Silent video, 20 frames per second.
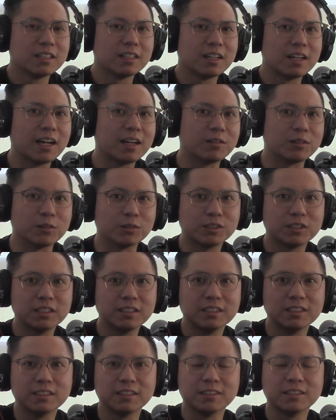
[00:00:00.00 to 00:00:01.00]
I don't know,
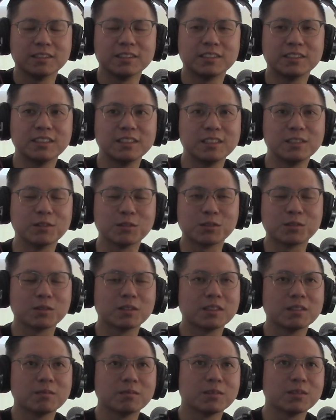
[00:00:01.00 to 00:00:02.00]
Cindy knows what,
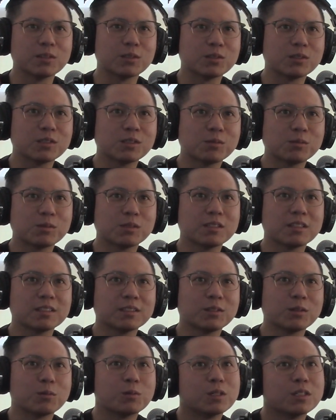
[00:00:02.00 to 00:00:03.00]
this was like
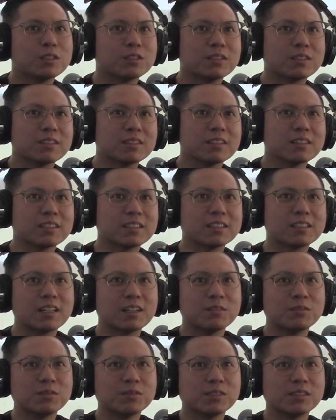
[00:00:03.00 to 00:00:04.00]
the worst
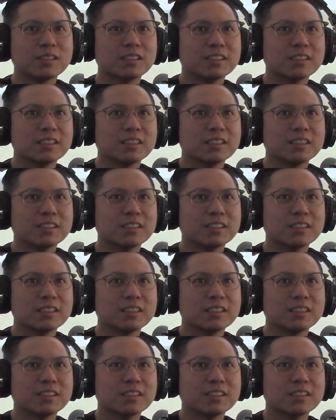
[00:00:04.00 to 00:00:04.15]
stuff.